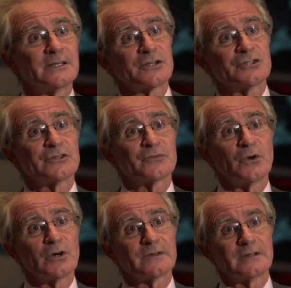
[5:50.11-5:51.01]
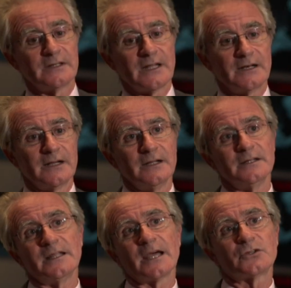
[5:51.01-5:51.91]
touches first and then
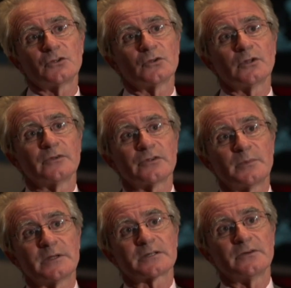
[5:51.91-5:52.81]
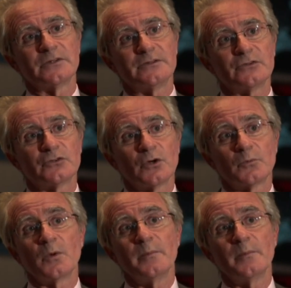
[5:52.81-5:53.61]
the attitude of the spacecraft is disturbed.